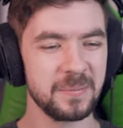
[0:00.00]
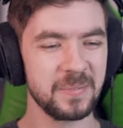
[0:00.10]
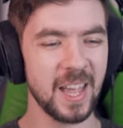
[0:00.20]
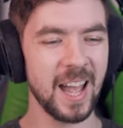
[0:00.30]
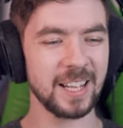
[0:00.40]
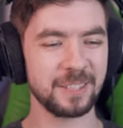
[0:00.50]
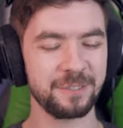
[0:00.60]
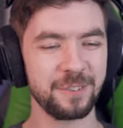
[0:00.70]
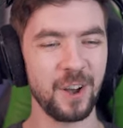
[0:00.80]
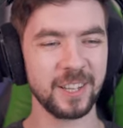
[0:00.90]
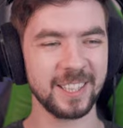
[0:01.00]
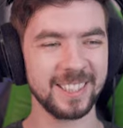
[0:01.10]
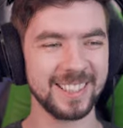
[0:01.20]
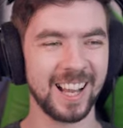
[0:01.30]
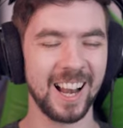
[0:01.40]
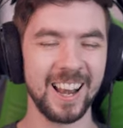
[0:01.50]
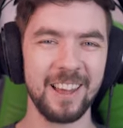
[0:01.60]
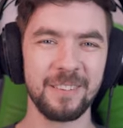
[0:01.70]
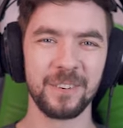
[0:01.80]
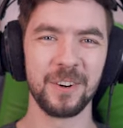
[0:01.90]
That's fucking
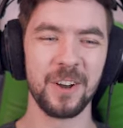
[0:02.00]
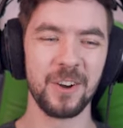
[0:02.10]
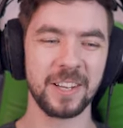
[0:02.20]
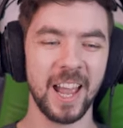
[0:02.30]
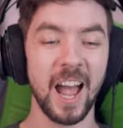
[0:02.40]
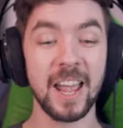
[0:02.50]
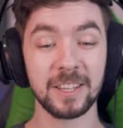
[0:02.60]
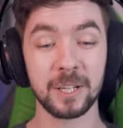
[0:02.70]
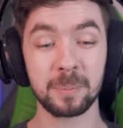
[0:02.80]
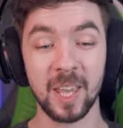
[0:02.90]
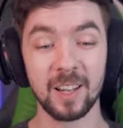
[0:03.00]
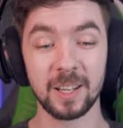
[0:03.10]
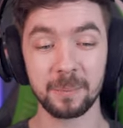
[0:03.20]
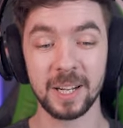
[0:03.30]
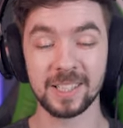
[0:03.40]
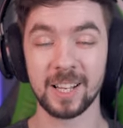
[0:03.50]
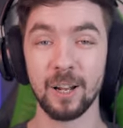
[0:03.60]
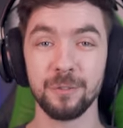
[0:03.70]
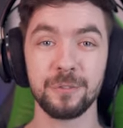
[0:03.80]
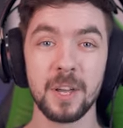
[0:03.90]
clever. Okay, I ended up killing
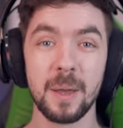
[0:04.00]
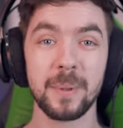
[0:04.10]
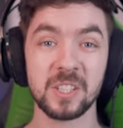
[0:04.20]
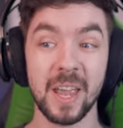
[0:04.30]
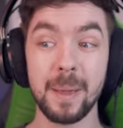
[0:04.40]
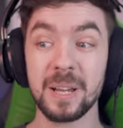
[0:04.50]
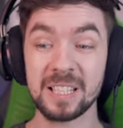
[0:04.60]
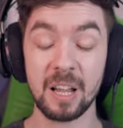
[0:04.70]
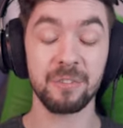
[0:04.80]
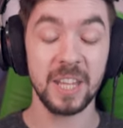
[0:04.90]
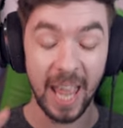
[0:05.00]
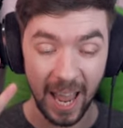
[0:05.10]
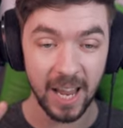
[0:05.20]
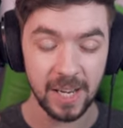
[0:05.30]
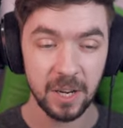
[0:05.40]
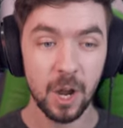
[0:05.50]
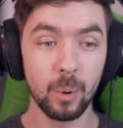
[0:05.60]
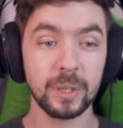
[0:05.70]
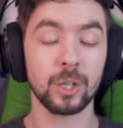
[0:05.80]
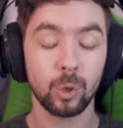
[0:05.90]
myself because I hit myself in the head
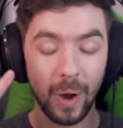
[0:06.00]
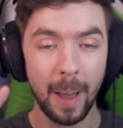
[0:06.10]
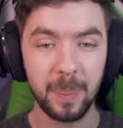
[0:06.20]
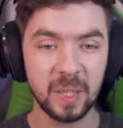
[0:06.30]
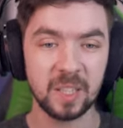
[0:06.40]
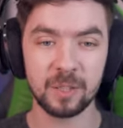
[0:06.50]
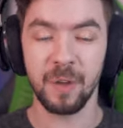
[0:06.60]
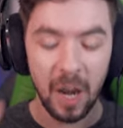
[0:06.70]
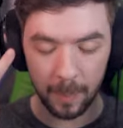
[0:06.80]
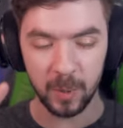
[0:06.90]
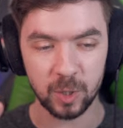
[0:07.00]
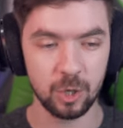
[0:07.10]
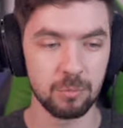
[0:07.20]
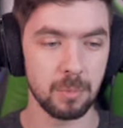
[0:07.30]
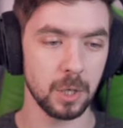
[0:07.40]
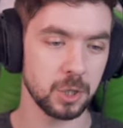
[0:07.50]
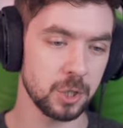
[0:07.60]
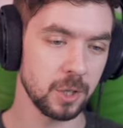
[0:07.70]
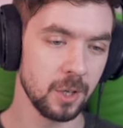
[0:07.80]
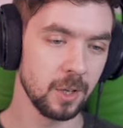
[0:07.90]
with the crap by the developers too
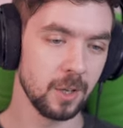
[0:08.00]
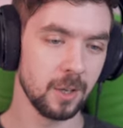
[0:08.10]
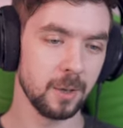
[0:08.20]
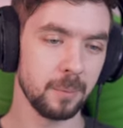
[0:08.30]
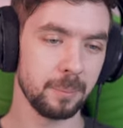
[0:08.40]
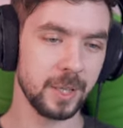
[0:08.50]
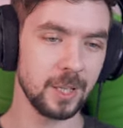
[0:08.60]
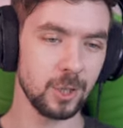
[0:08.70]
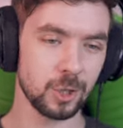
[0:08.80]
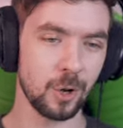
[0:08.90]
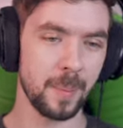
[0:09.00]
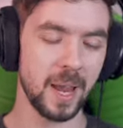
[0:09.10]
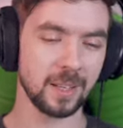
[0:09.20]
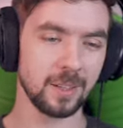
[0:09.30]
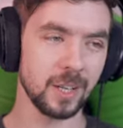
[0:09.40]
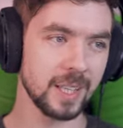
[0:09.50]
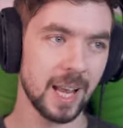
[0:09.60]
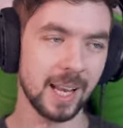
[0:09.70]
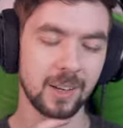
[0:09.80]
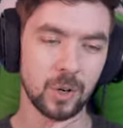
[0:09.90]
much. But then you just go back and they're like,
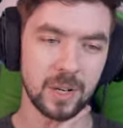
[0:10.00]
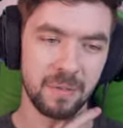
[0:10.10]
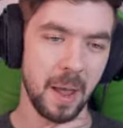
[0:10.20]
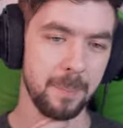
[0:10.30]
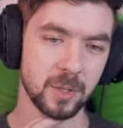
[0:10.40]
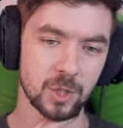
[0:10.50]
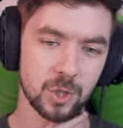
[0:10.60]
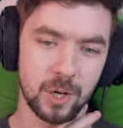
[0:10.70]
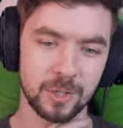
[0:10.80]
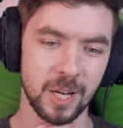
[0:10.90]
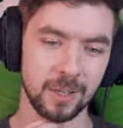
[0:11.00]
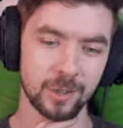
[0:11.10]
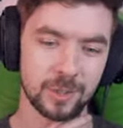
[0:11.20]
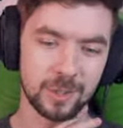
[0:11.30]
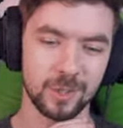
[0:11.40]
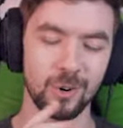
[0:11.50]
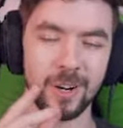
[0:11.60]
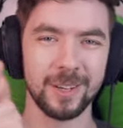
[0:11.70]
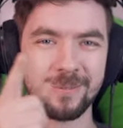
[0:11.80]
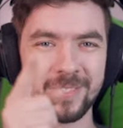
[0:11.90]
that couldn't have happened because you're here telling us the
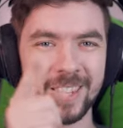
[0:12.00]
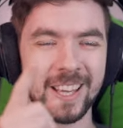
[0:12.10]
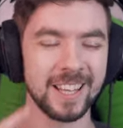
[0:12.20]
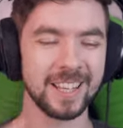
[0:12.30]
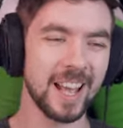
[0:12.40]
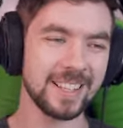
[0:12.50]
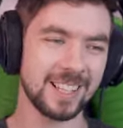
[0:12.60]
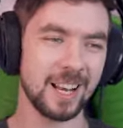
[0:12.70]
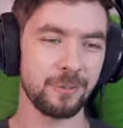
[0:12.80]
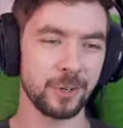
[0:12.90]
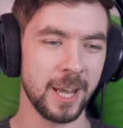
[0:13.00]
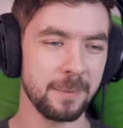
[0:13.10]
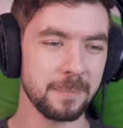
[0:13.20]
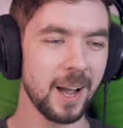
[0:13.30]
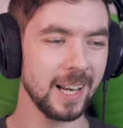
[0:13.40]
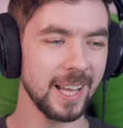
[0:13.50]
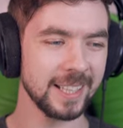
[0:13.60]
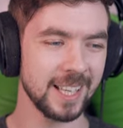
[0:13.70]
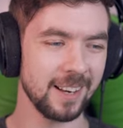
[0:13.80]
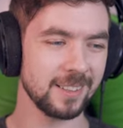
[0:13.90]
story. That's clever game. I like that.